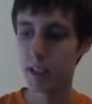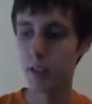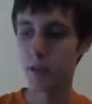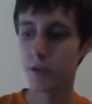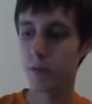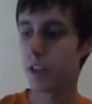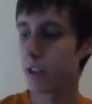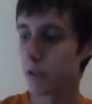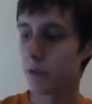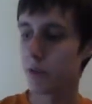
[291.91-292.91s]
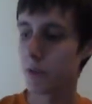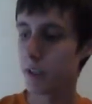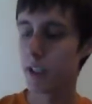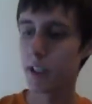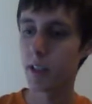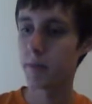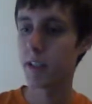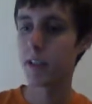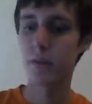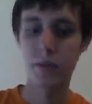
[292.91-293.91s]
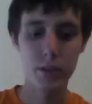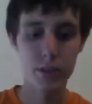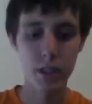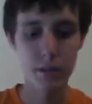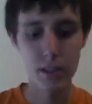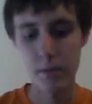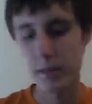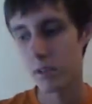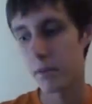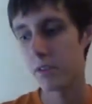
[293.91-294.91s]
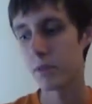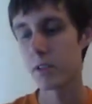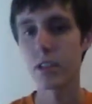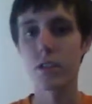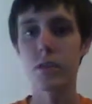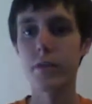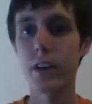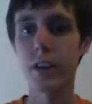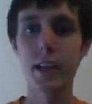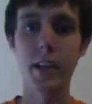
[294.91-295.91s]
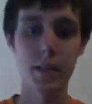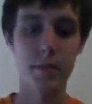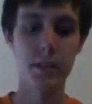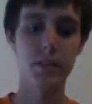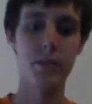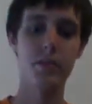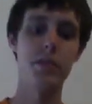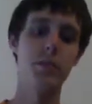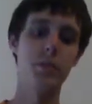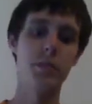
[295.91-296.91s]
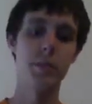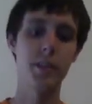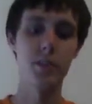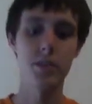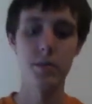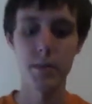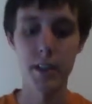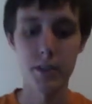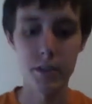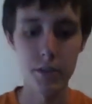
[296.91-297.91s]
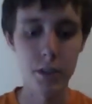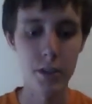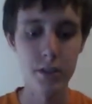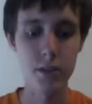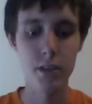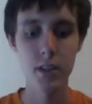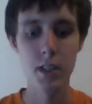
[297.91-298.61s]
Usually what you do is you get Gigaplant on the field, double summon it, special summon another Lone Fire, and get him onto the field. So you have 2 big beaters in basically 2 turns.